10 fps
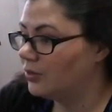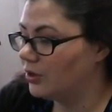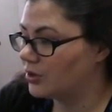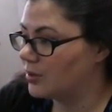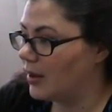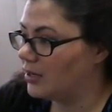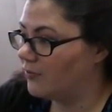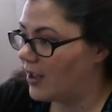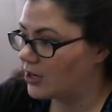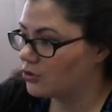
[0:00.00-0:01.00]
there's the
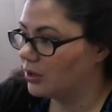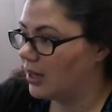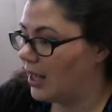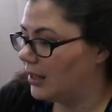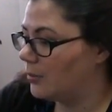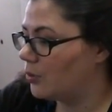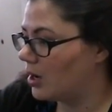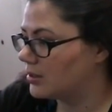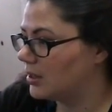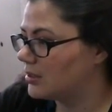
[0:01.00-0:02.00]
manufacturing, the hanging
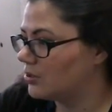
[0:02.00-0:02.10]
process.